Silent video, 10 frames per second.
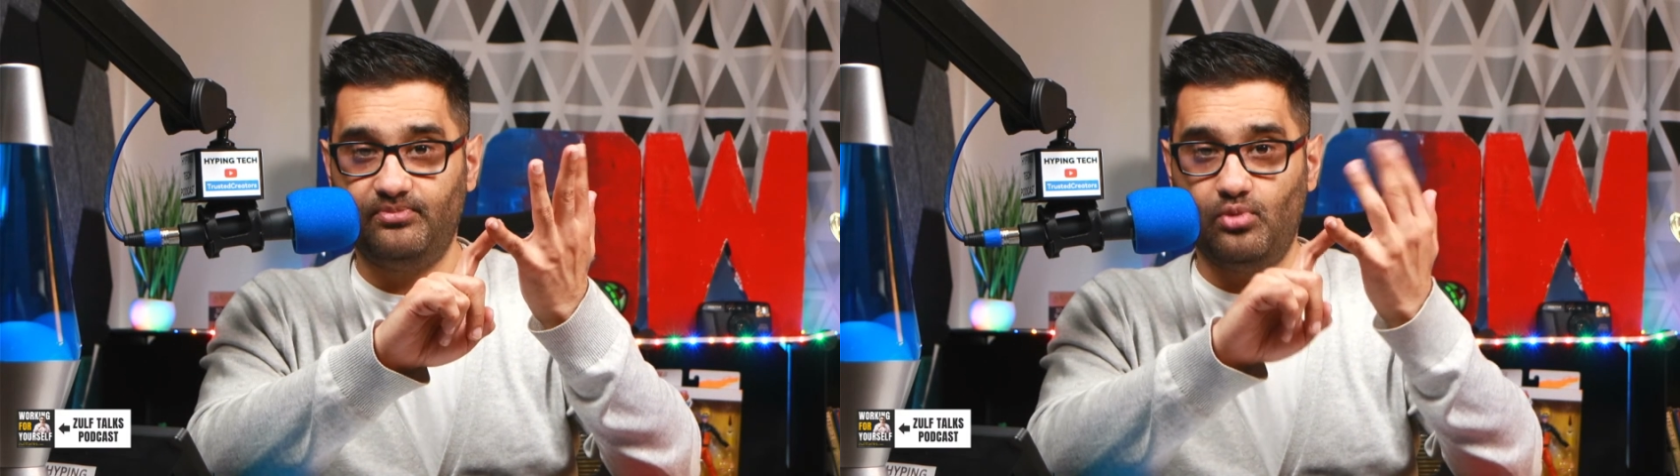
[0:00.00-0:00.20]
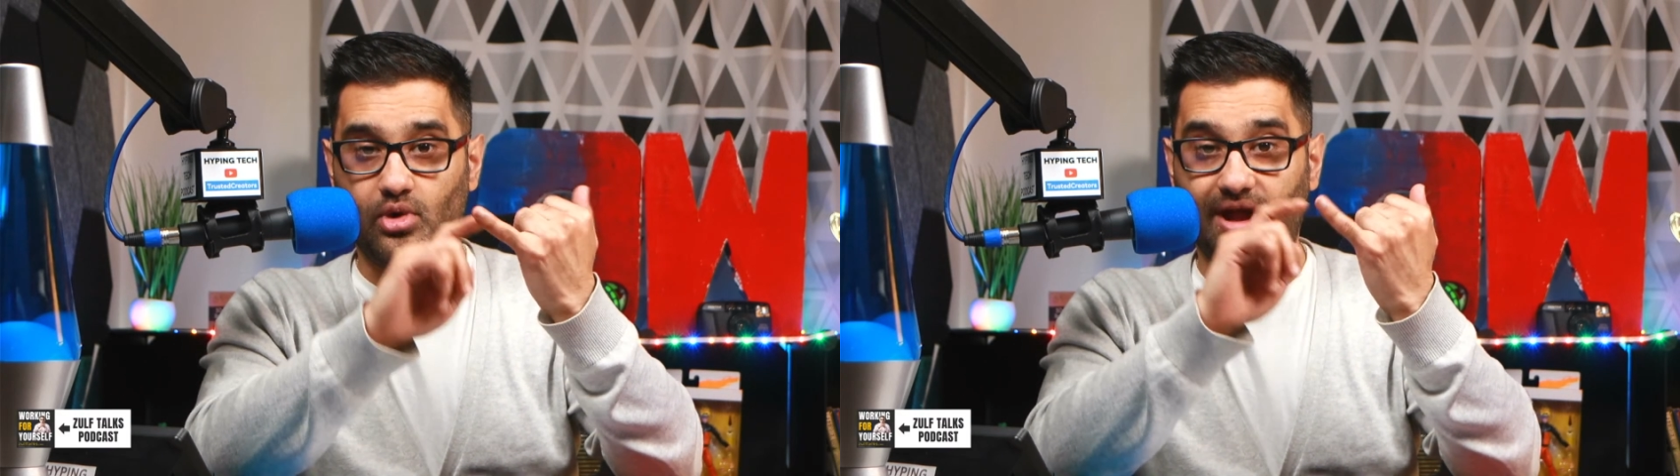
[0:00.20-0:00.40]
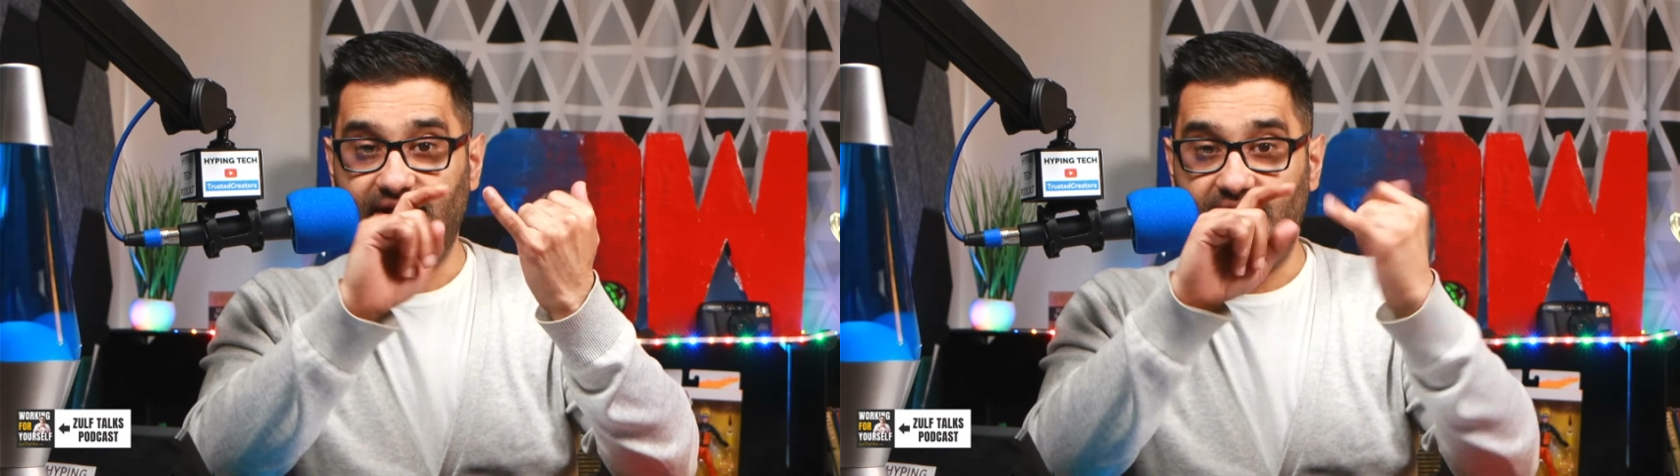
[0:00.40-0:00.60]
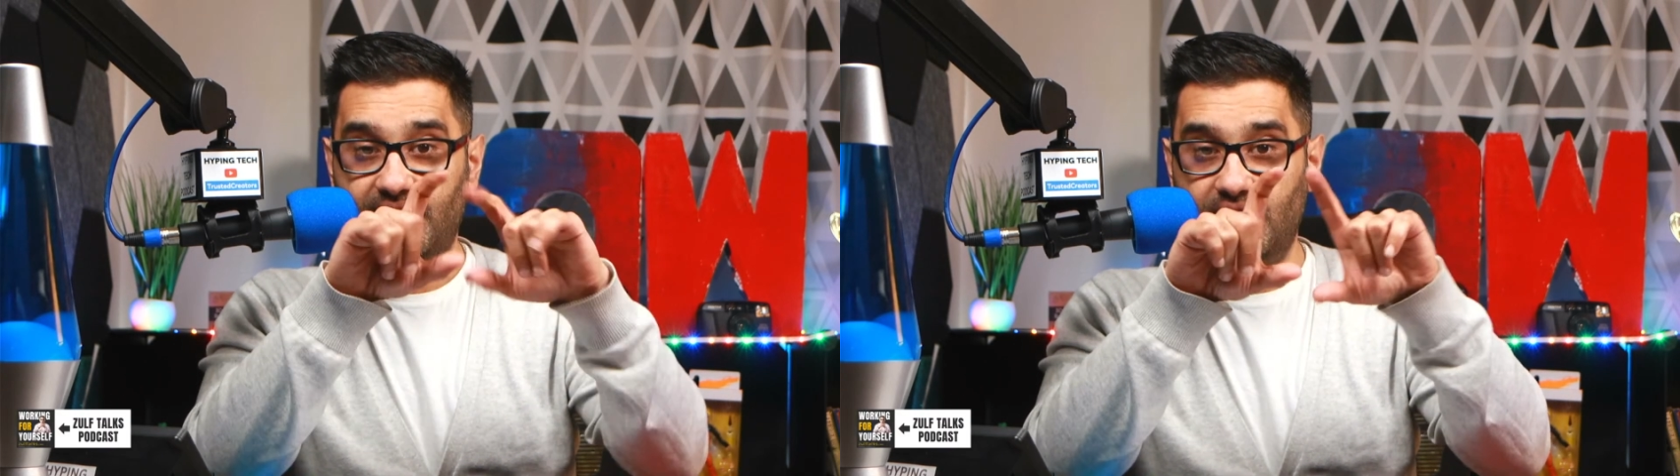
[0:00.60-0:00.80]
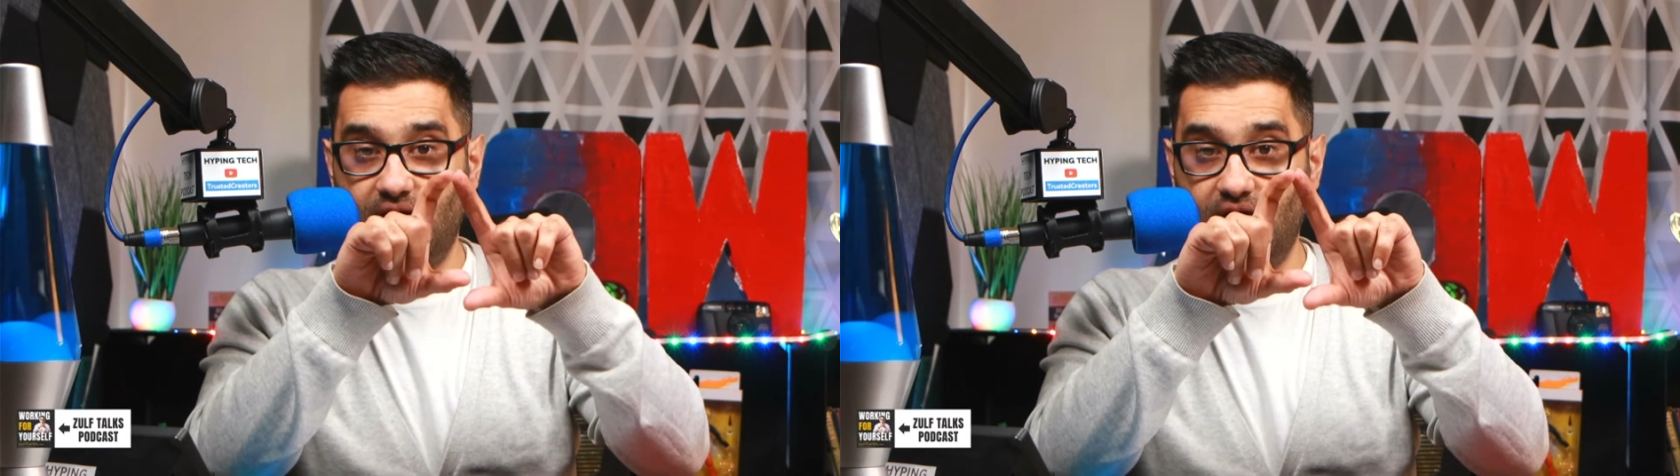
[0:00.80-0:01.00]
We added
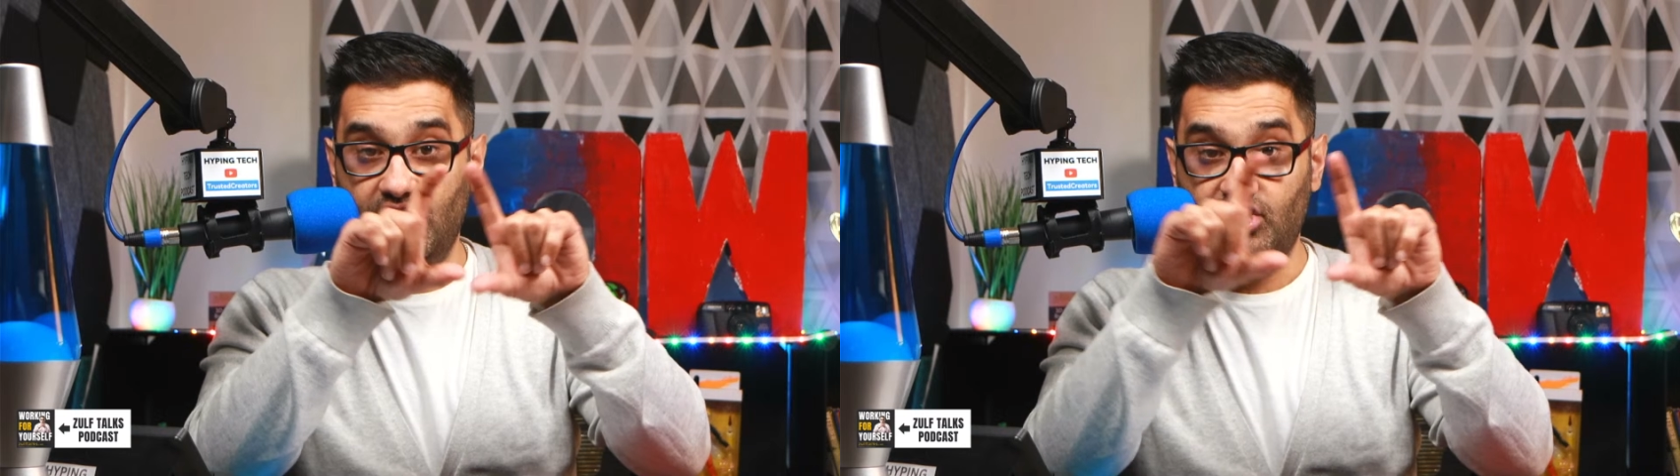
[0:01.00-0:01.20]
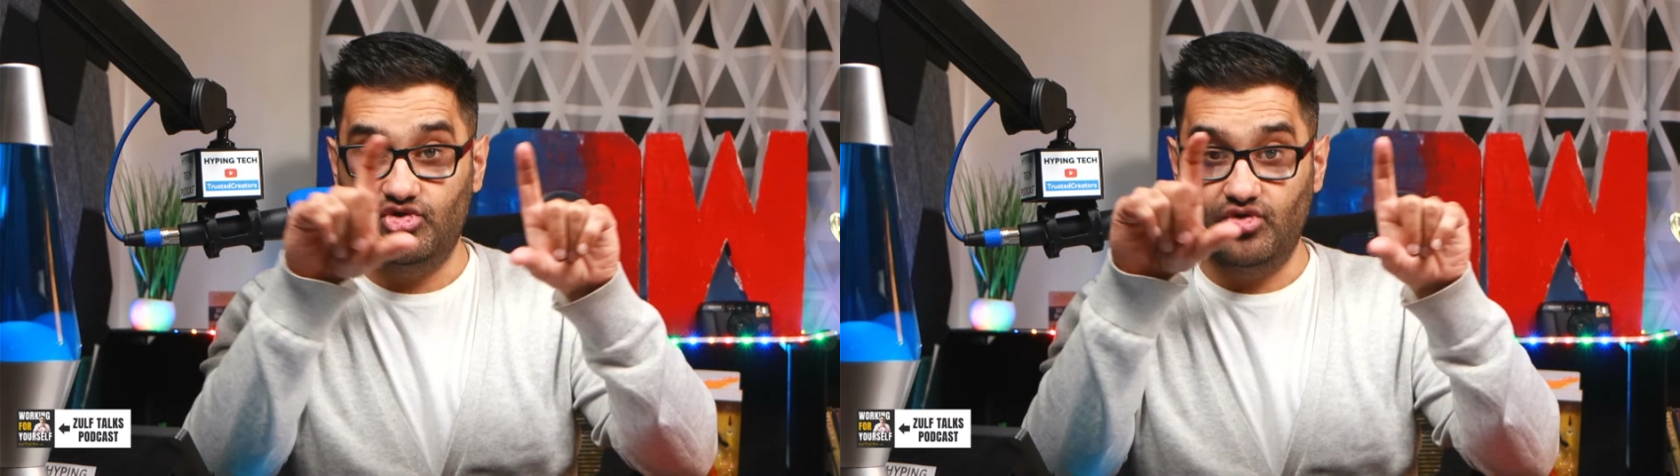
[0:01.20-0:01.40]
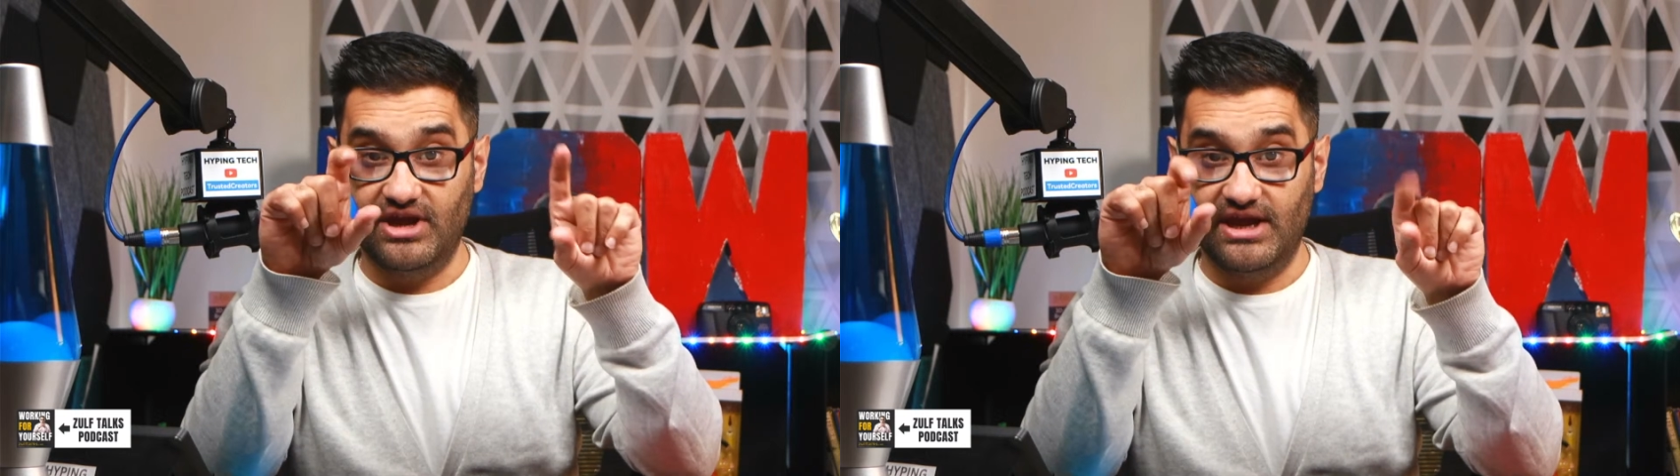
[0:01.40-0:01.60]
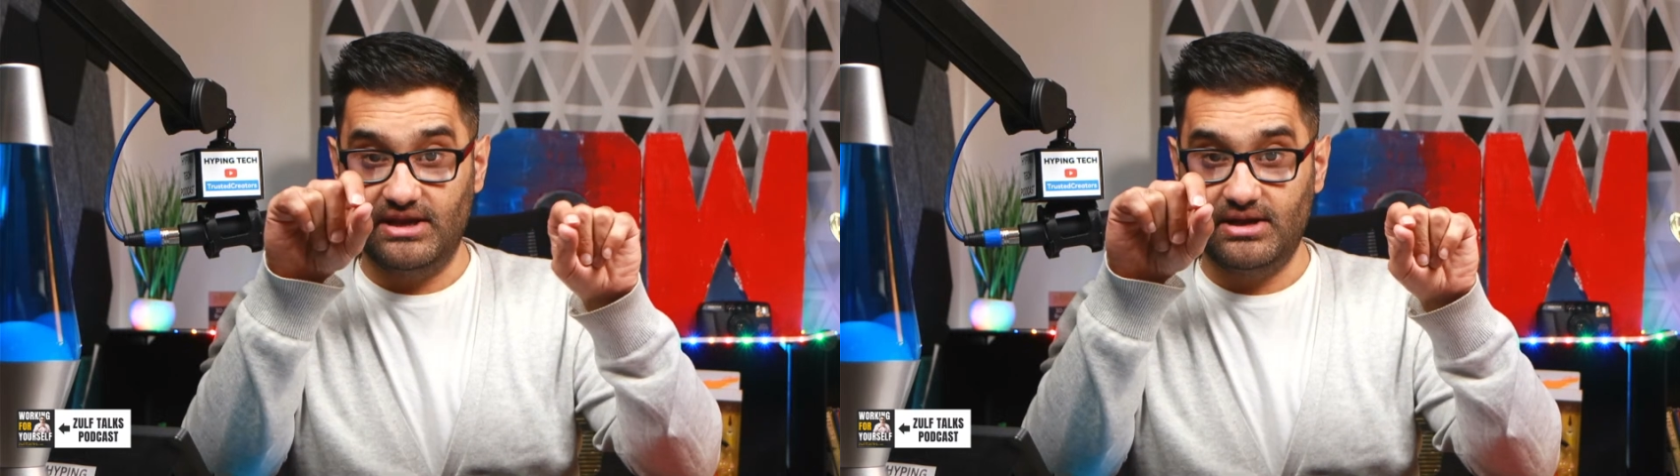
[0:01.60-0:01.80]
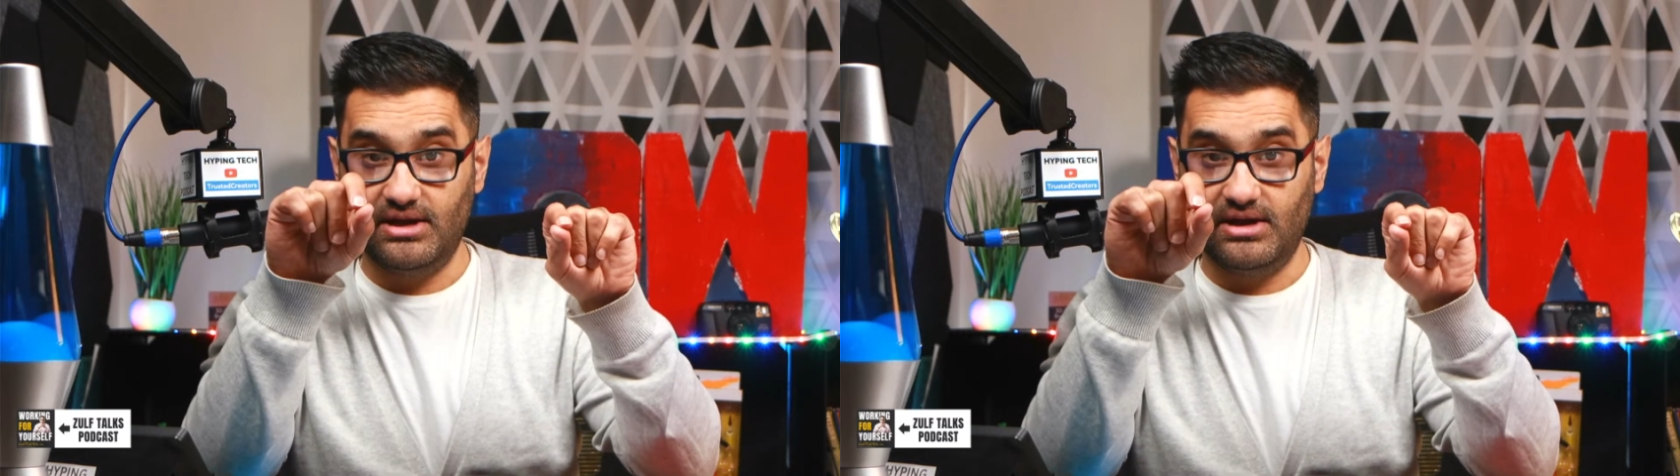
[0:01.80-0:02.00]
in a green